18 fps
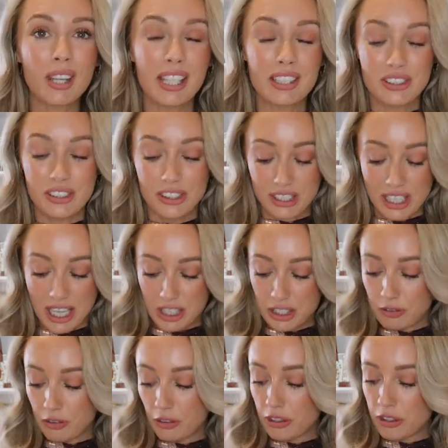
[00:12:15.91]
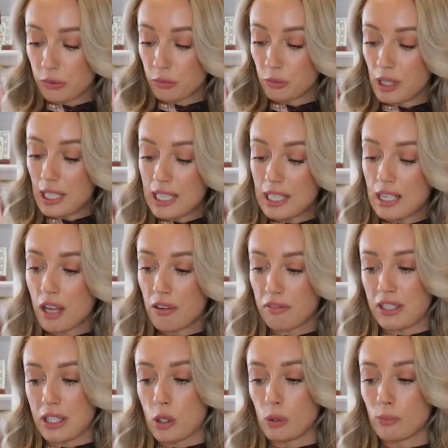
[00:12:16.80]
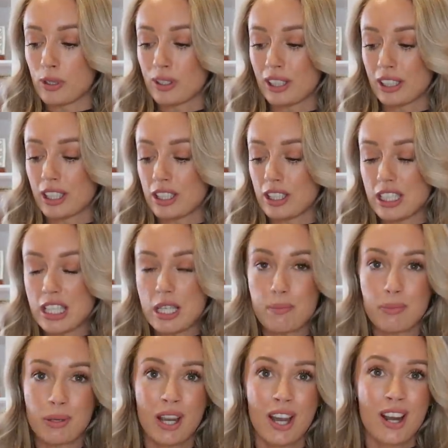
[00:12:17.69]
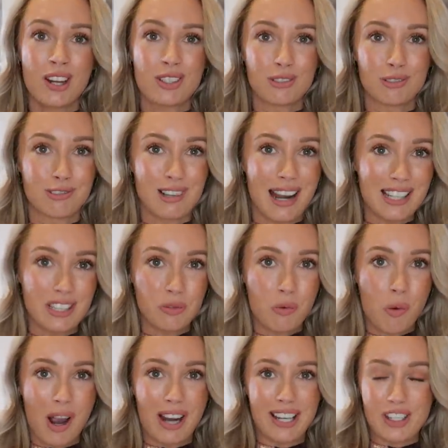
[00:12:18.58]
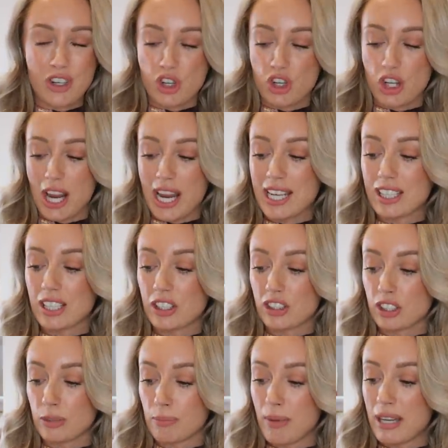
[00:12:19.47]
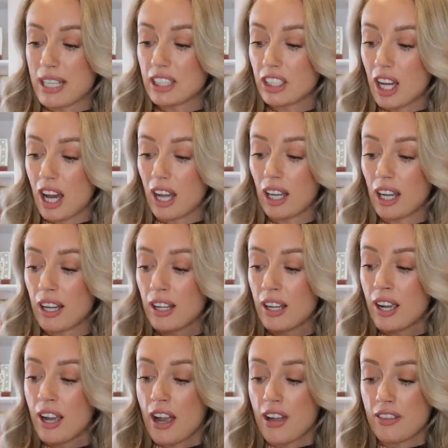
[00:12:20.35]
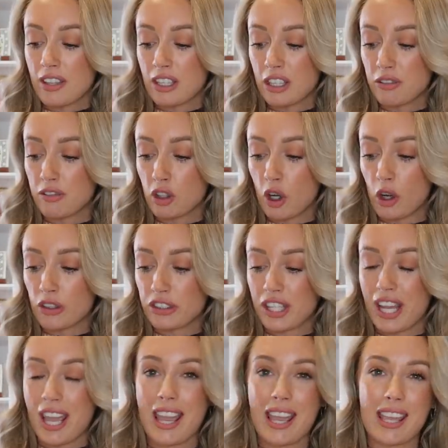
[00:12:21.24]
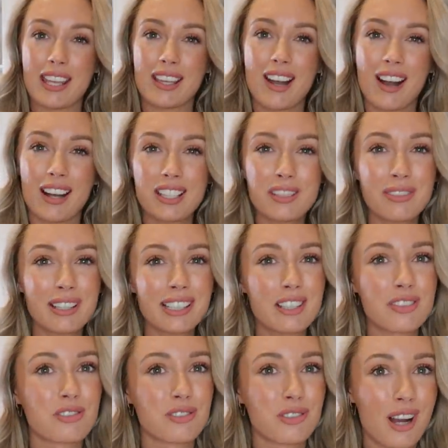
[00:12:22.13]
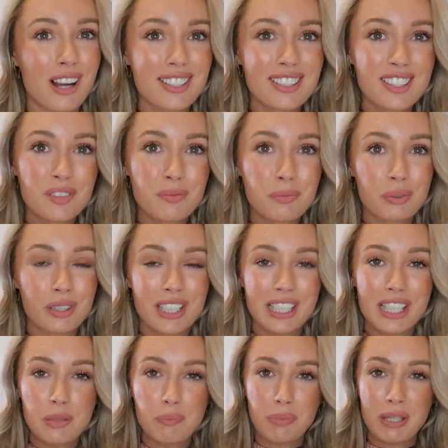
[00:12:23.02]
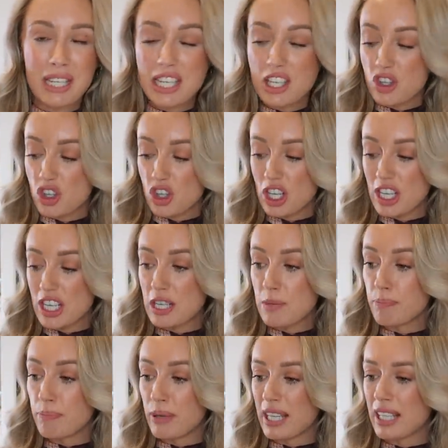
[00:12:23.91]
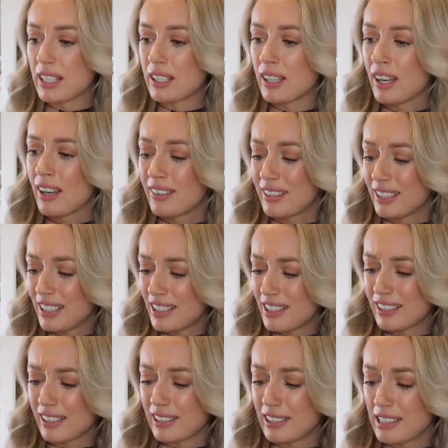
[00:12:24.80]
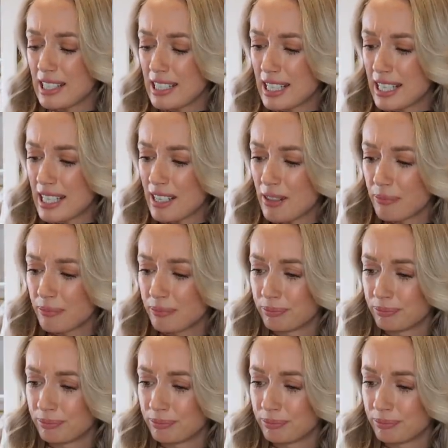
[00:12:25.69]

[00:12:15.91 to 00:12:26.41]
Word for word: Instead, you've got this really lovely, almost like a deep red wine shade as the main color, and then you've got a kind of like a raspberry, peachy, big, I think it's a lily,